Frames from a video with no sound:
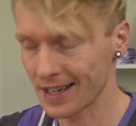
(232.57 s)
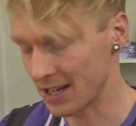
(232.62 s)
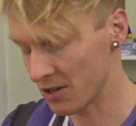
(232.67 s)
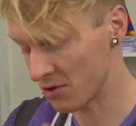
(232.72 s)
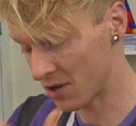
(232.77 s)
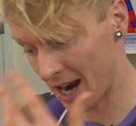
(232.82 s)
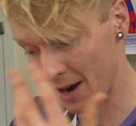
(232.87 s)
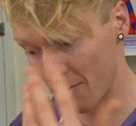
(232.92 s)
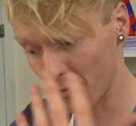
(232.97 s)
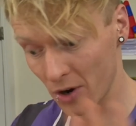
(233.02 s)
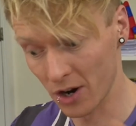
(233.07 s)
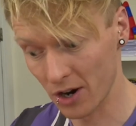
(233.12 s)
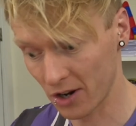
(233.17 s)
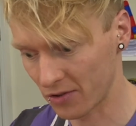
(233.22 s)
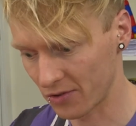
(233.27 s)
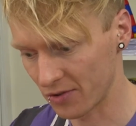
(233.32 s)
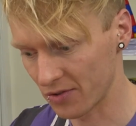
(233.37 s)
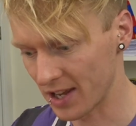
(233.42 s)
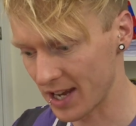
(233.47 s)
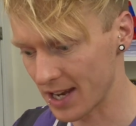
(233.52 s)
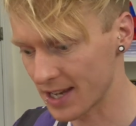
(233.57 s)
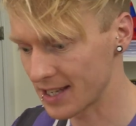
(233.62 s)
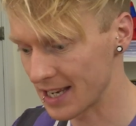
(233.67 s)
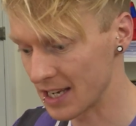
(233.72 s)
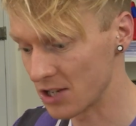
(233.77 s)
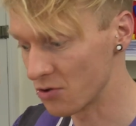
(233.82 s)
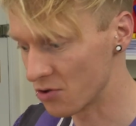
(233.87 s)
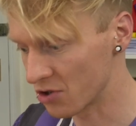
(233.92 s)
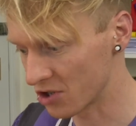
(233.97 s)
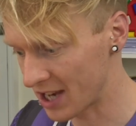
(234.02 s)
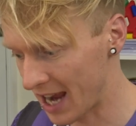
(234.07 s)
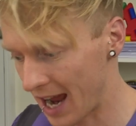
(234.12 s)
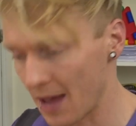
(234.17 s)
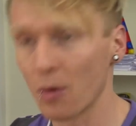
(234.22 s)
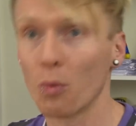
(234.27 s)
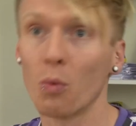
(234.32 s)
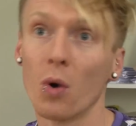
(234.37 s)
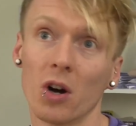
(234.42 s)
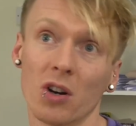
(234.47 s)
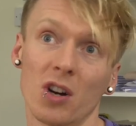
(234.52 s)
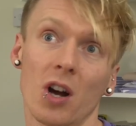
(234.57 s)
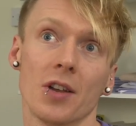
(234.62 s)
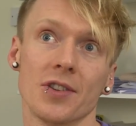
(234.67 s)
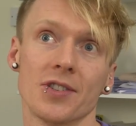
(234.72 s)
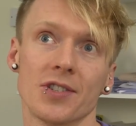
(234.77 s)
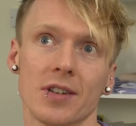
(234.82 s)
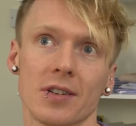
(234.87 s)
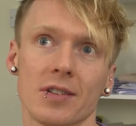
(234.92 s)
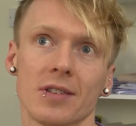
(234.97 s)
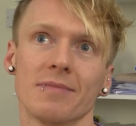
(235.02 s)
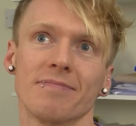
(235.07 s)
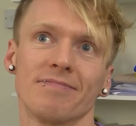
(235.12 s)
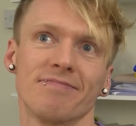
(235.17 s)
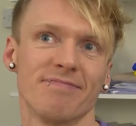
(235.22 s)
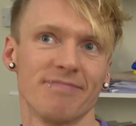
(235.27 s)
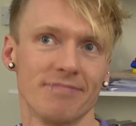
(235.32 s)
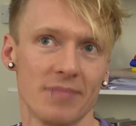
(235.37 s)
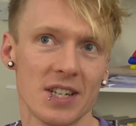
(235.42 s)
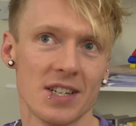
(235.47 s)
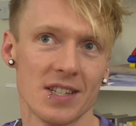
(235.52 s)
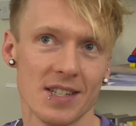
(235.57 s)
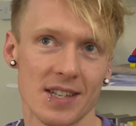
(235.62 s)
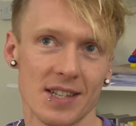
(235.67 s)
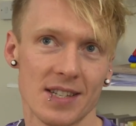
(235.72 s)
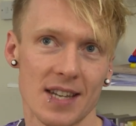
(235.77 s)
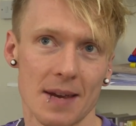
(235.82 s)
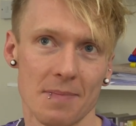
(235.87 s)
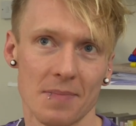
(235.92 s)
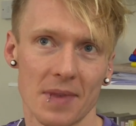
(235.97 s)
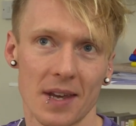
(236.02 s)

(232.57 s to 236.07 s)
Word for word: and you can work through this, is you just get the one constant which is the same